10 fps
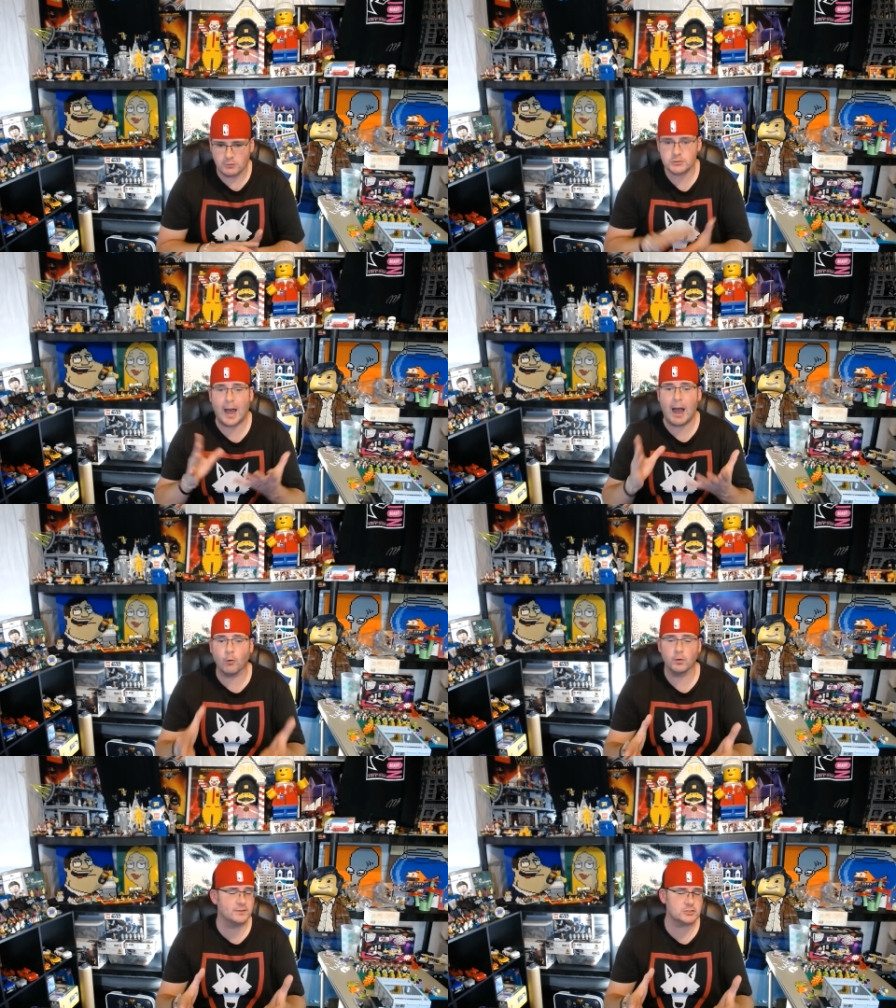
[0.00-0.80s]
So how
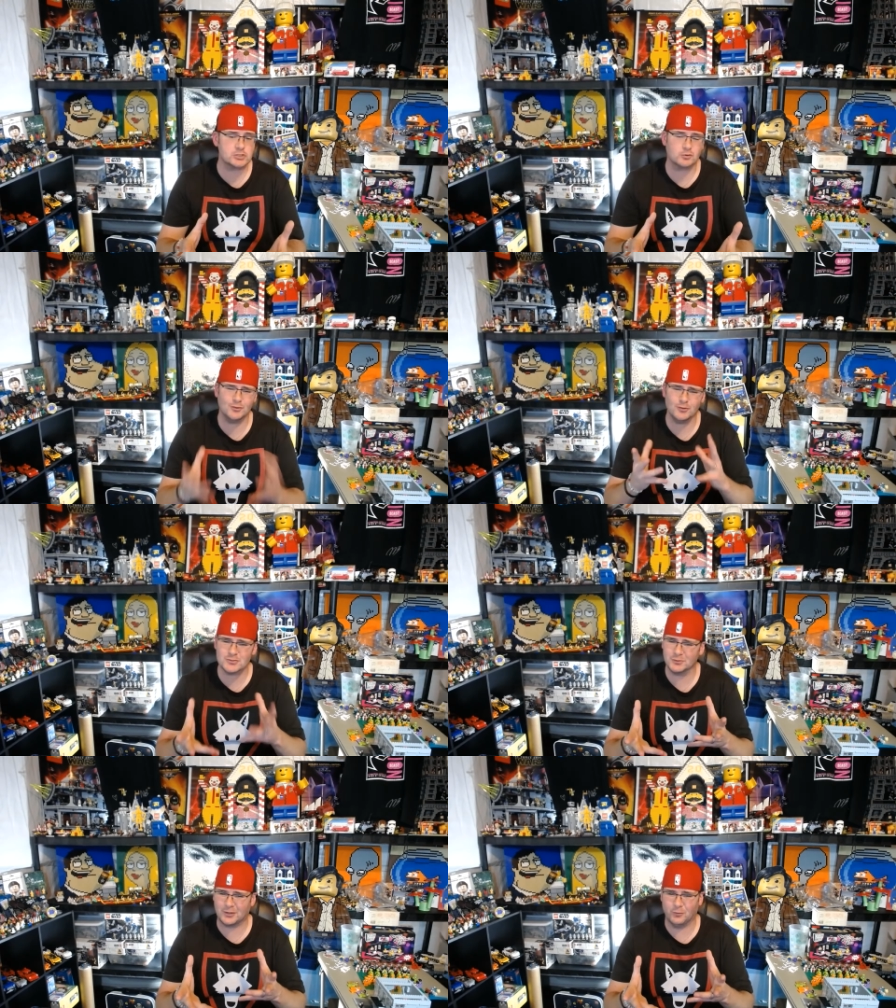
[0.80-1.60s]
will we just do this
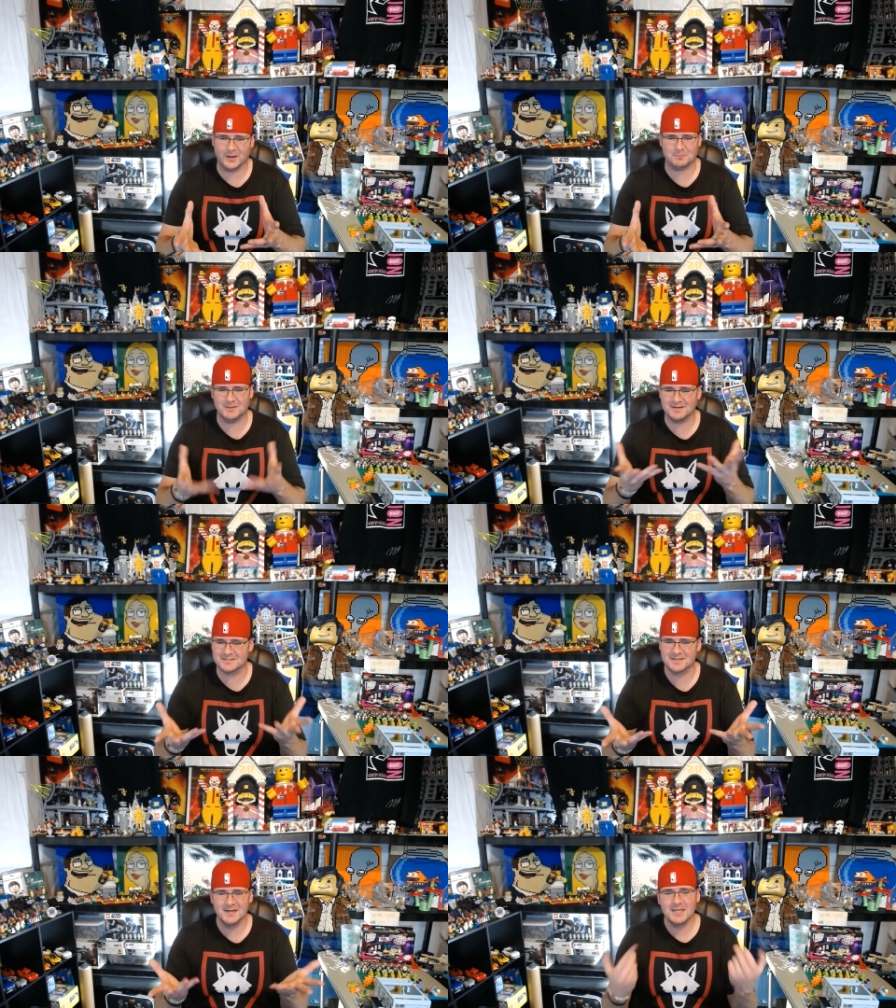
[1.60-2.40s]
really quick?
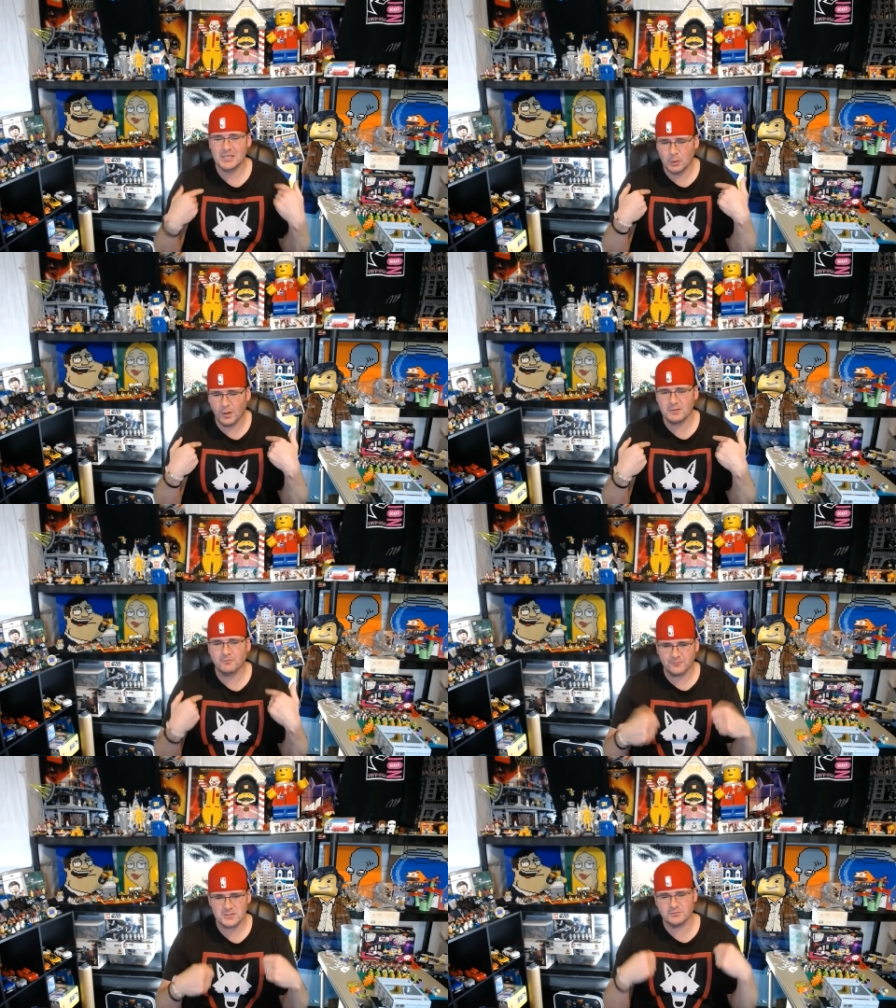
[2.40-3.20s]
Because you know what?
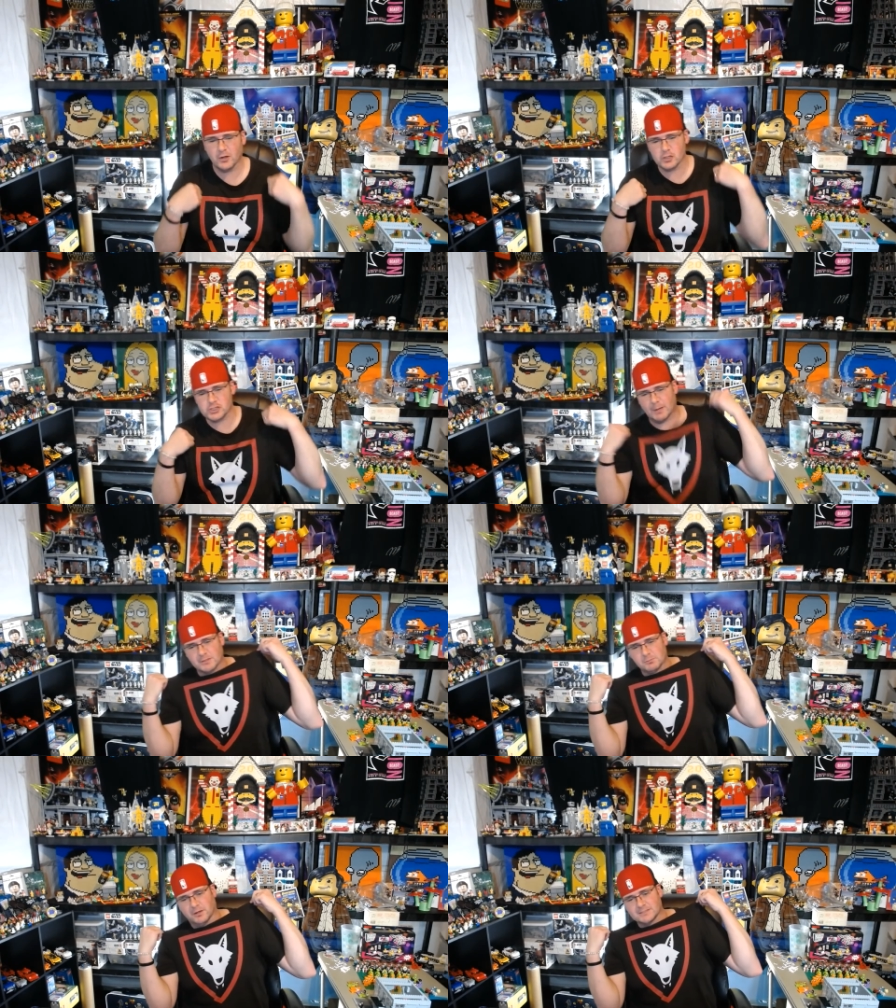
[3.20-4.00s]
First of all, shameless
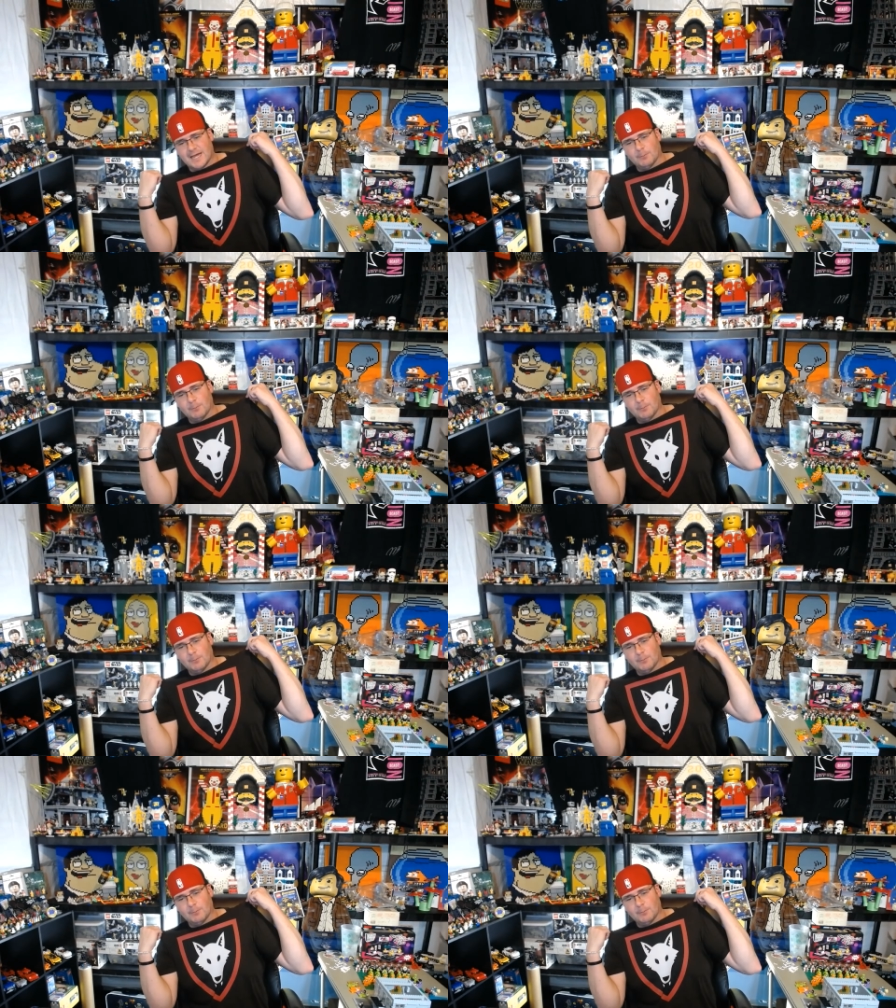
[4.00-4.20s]
plug time.